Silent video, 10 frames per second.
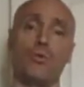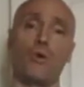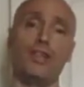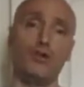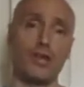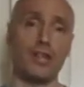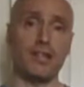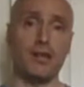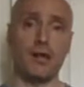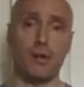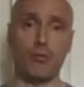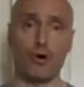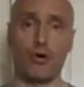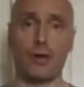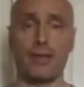When you get a
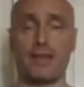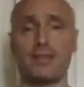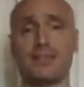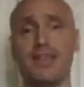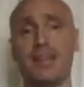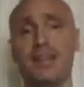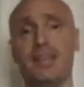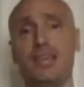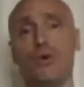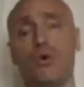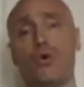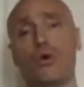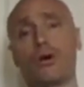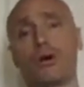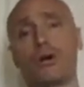program like Insanity
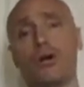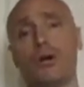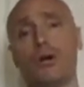or